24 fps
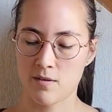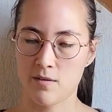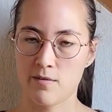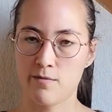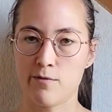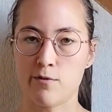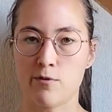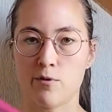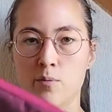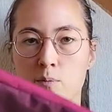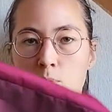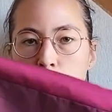
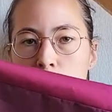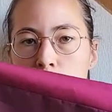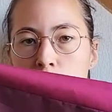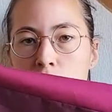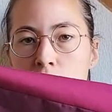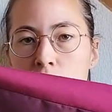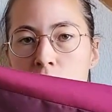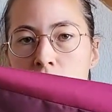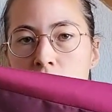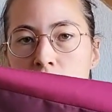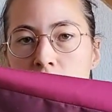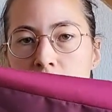for the
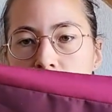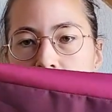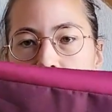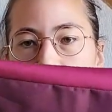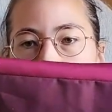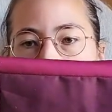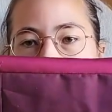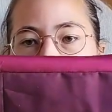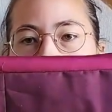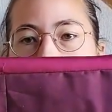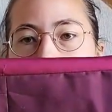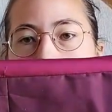border,
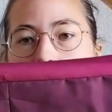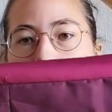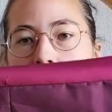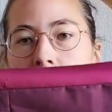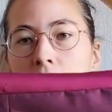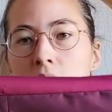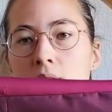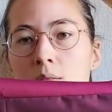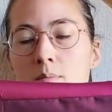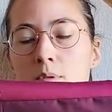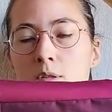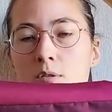
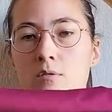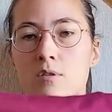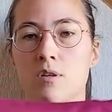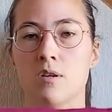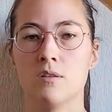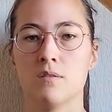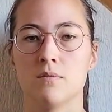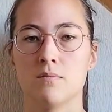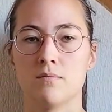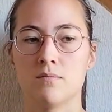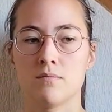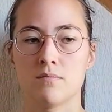because
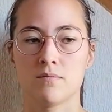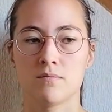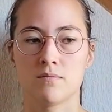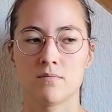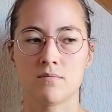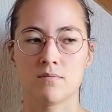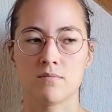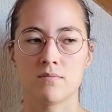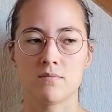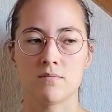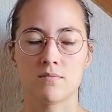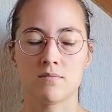I
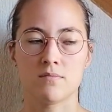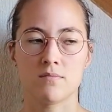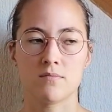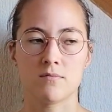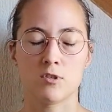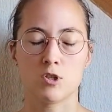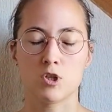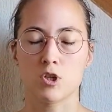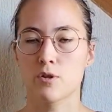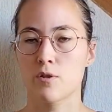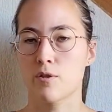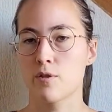
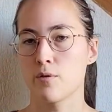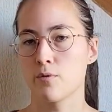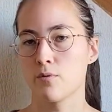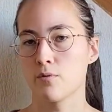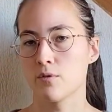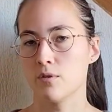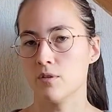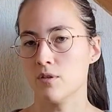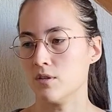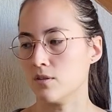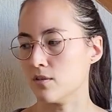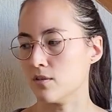just thought